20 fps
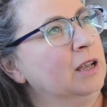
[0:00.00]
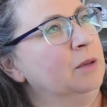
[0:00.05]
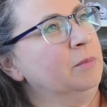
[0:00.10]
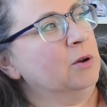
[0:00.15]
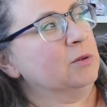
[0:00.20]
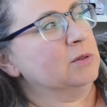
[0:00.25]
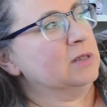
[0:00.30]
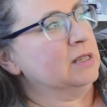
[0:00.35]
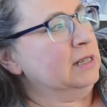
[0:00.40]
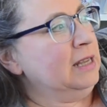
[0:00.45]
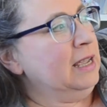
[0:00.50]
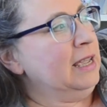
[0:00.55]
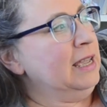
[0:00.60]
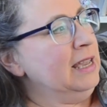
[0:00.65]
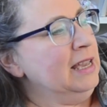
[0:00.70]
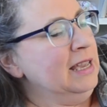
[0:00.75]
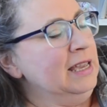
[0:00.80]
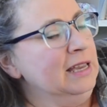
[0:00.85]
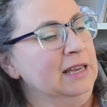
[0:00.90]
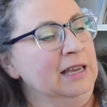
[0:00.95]
about
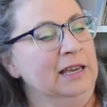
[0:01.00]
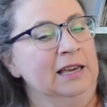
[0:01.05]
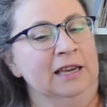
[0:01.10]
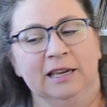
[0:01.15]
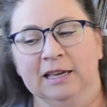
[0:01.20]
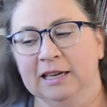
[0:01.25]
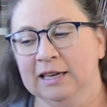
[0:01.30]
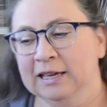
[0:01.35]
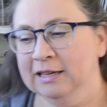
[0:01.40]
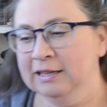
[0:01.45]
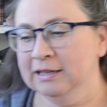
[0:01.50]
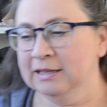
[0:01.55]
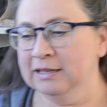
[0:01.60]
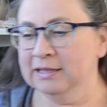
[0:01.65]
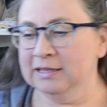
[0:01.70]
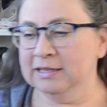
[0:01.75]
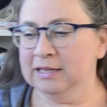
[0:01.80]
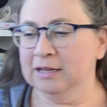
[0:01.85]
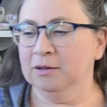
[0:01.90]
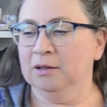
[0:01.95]
today
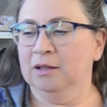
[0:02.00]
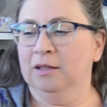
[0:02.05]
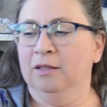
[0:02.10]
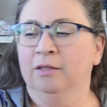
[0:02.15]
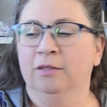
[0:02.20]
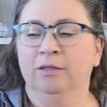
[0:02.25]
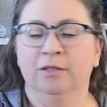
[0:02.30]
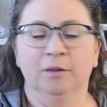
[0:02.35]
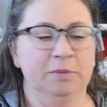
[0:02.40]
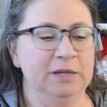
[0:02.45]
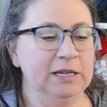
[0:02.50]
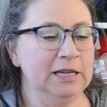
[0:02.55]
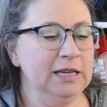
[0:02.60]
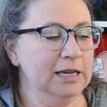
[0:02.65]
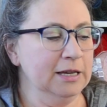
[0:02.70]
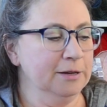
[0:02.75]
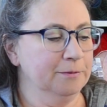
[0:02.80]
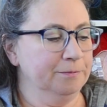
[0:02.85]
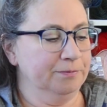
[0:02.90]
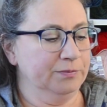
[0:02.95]
is the
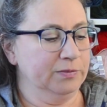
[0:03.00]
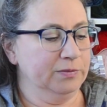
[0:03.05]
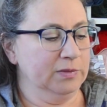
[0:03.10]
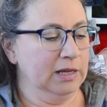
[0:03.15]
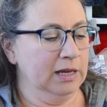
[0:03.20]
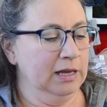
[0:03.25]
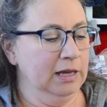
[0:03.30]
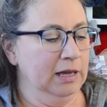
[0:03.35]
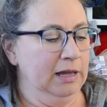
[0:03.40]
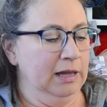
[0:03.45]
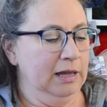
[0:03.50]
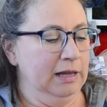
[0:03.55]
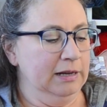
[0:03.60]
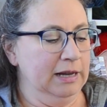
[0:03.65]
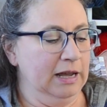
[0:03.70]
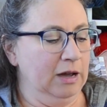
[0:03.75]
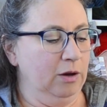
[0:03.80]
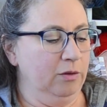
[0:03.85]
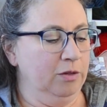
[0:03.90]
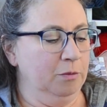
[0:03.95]
bee.
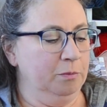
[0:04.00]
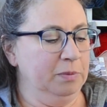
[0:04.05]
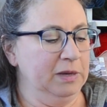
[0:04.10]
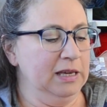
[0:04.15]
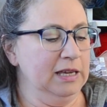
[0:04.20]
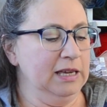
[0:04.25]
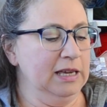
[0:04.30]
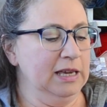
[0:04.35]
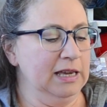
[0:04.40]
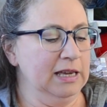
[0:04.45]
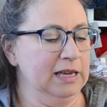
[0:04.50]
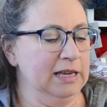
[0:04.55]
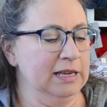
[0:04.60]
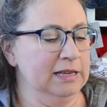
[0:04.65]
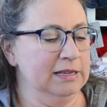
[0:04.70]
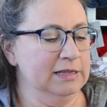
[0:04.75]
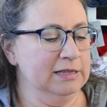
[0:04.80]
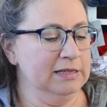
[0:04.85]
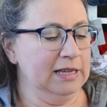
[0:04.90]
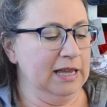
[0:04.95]
Now the bee
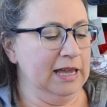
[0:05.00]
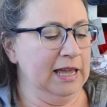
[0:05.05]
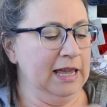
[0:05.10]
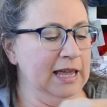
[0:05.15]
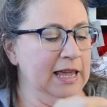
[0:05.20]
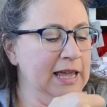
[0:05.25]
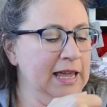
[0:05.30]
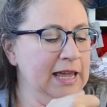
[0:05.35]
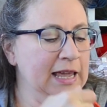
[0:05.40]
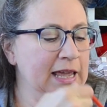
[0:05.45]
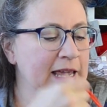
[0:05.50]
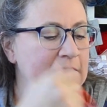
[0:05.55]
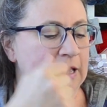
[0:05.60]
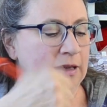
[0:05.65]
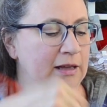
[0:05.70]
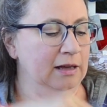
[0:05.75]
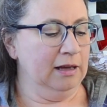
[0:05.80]
is a